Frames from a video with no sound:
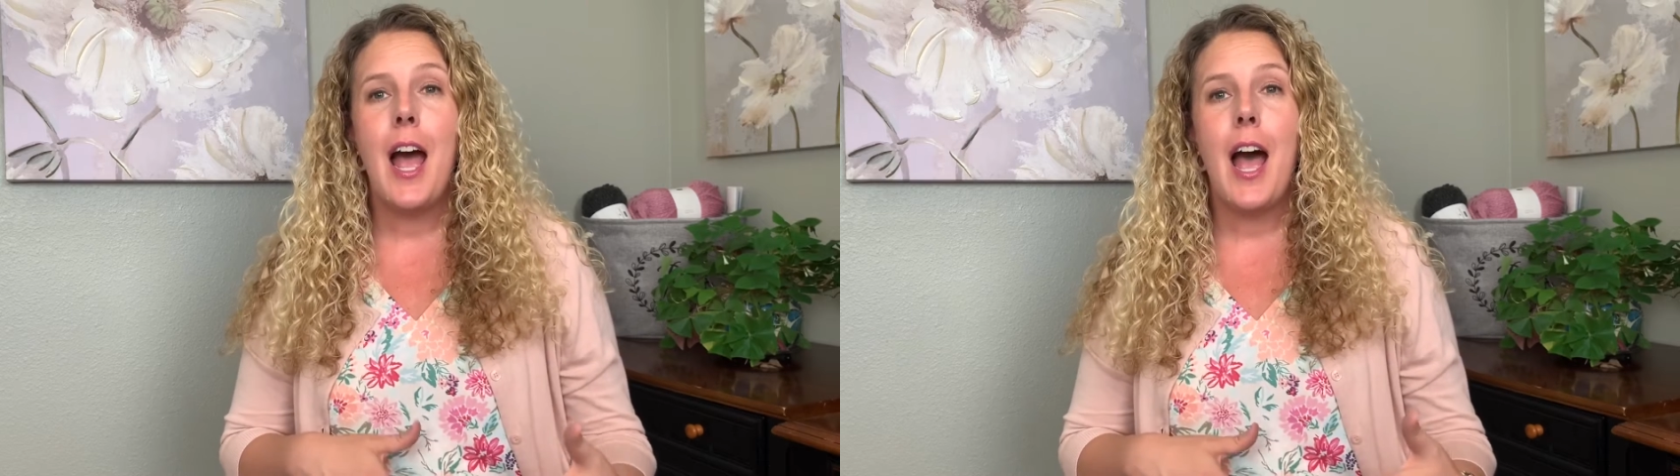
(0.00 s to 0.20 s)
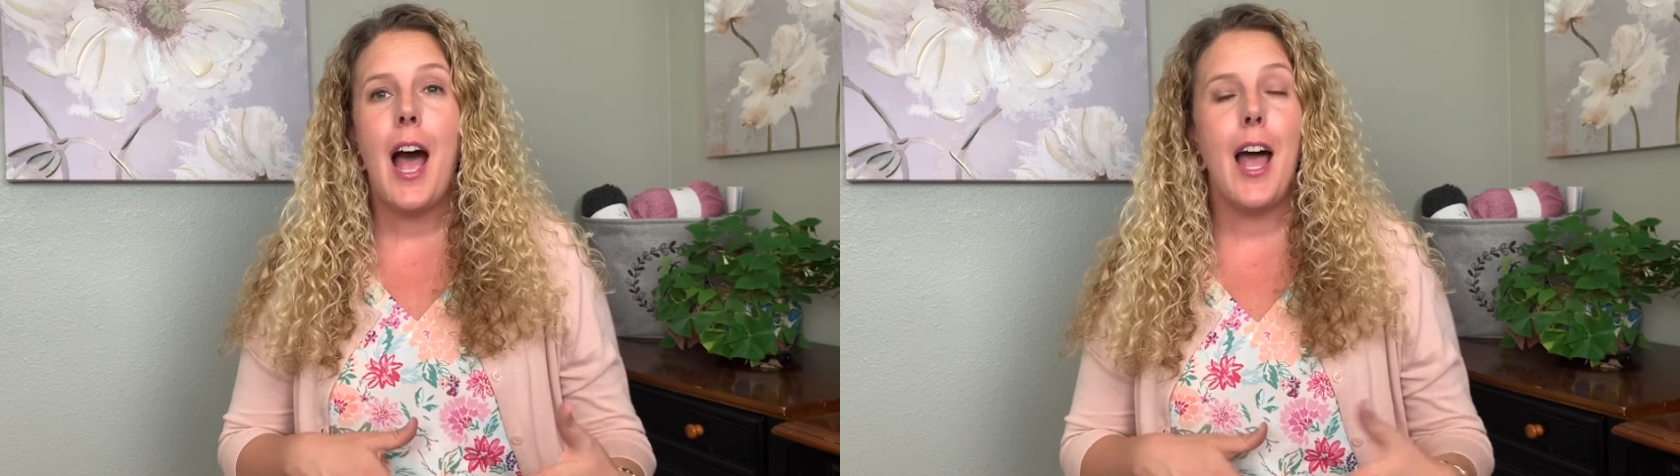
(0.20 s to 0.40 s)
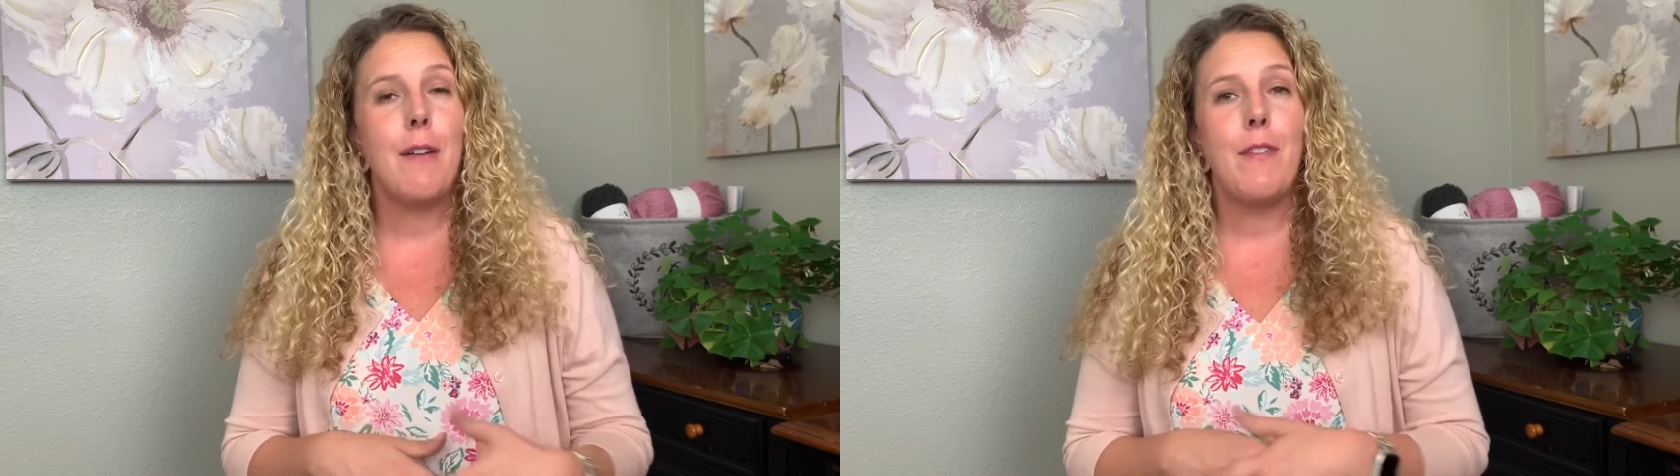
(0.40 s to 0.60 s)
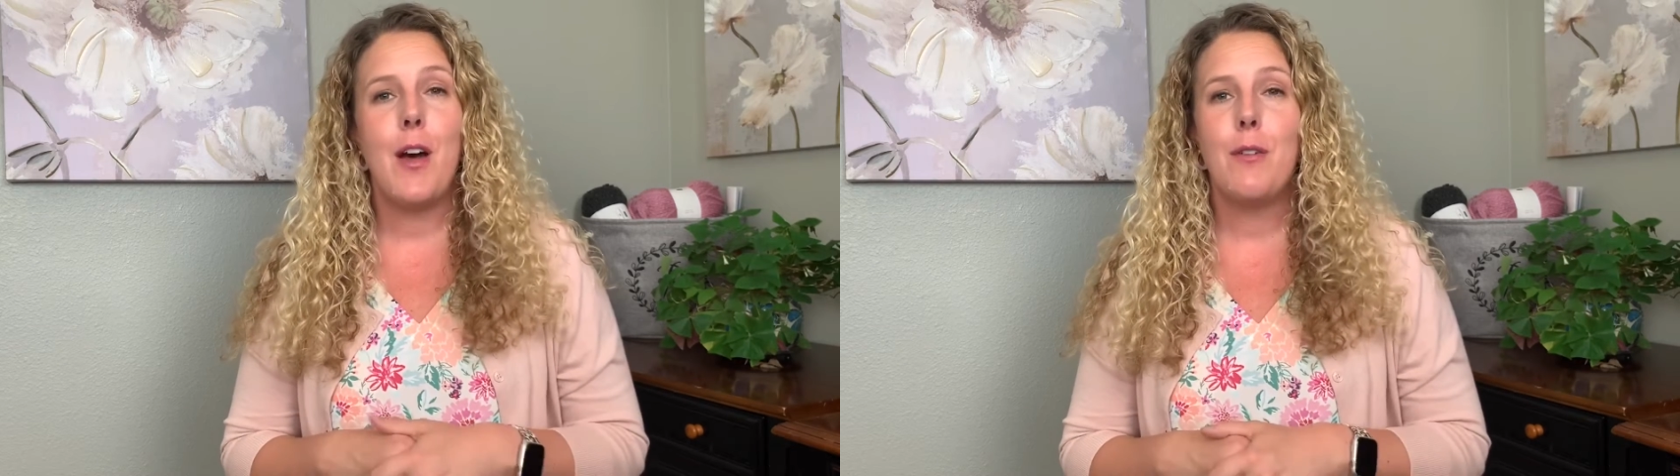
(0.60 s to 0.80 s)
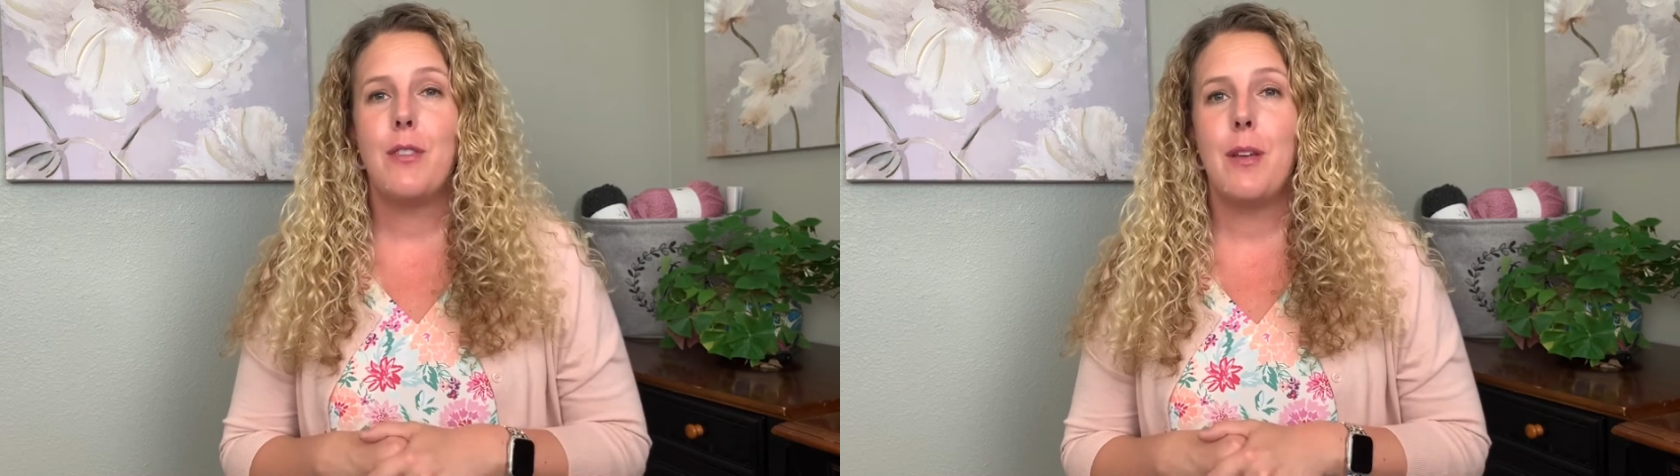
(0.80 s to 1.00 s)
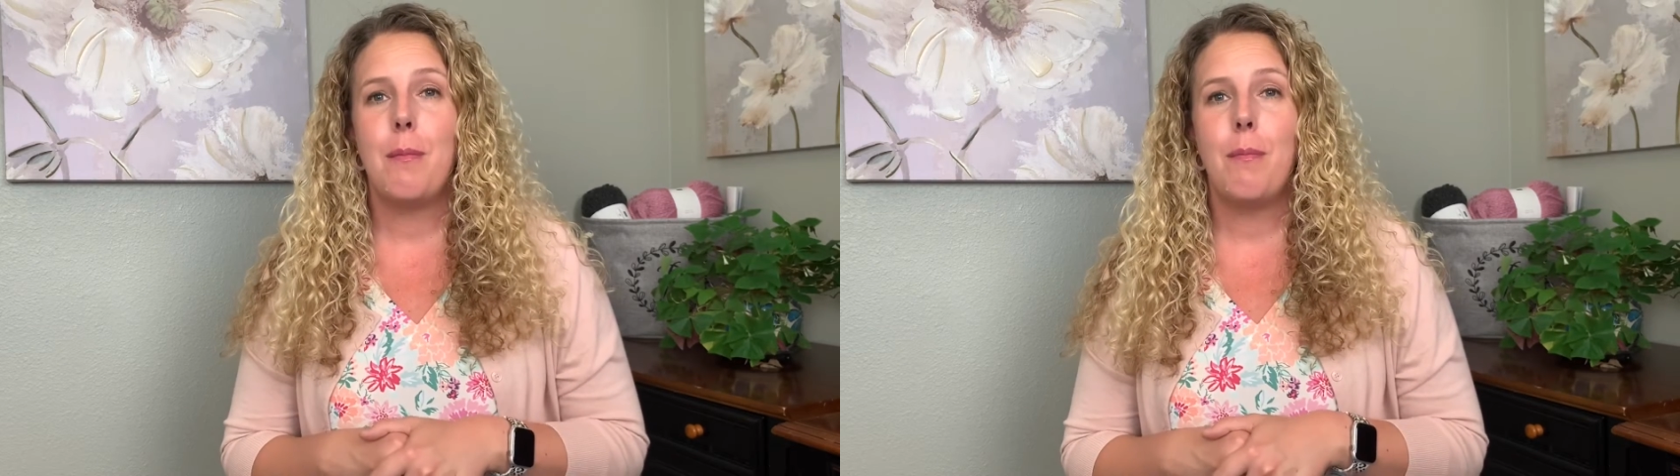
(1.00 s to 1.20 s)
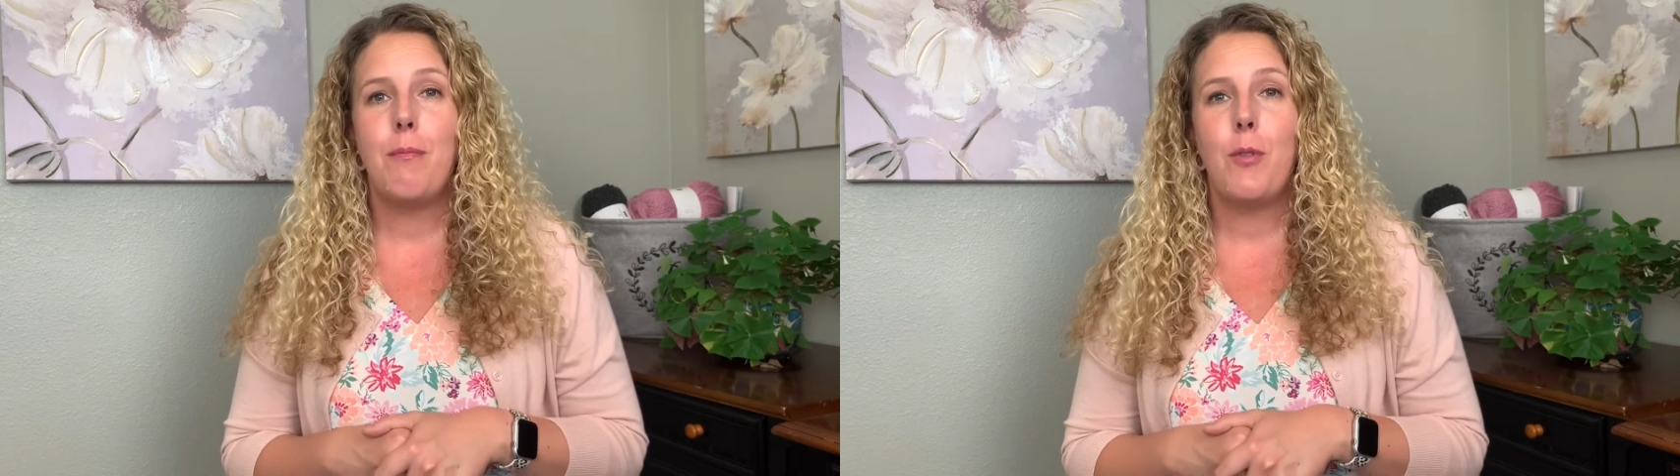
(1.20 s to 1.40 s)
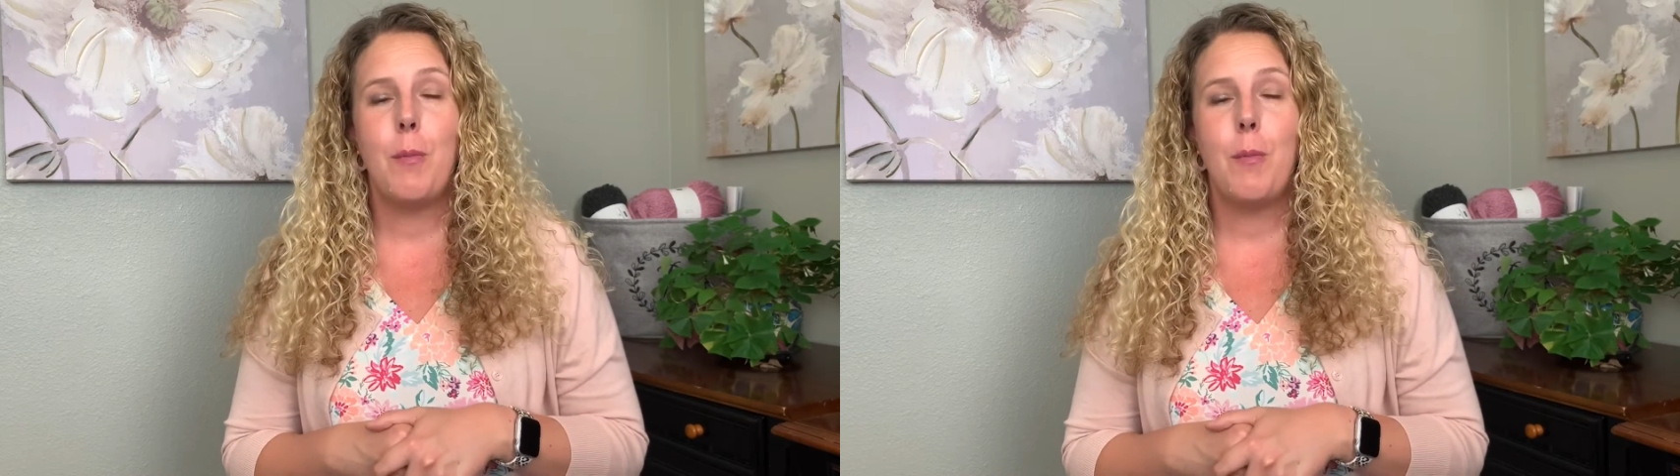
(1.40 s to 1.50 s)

I found that for